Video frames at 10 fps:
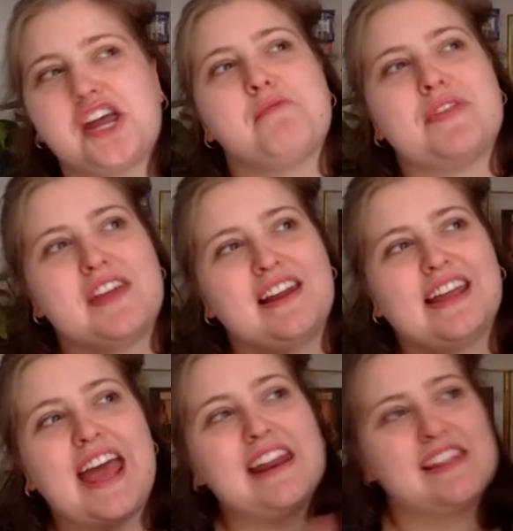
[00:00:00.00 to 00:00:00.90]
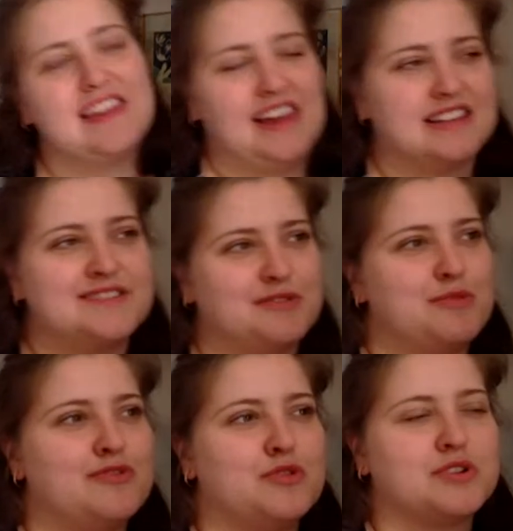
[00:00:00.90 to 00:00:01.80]
But then like anything else from
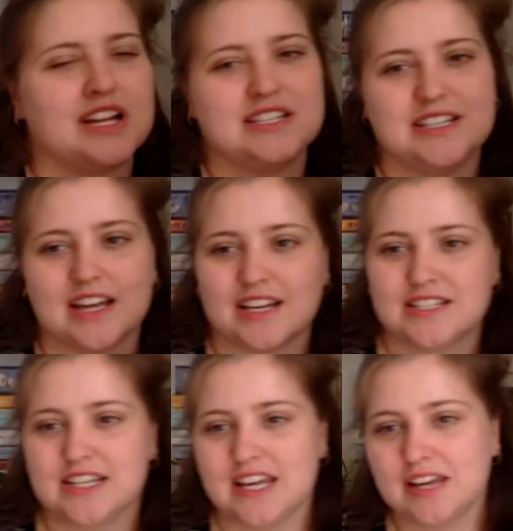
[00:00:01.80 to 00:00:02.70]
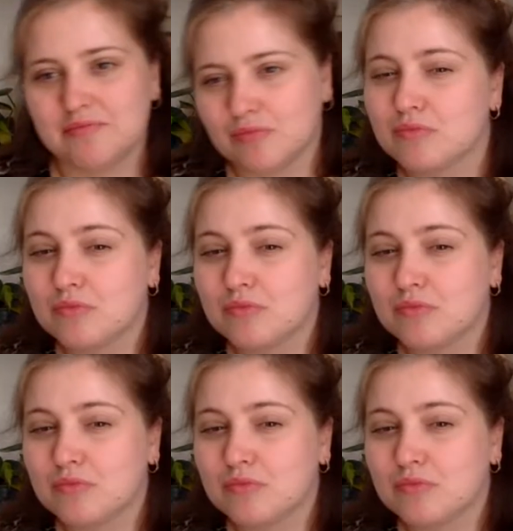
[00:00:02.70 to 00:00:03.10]
before 1990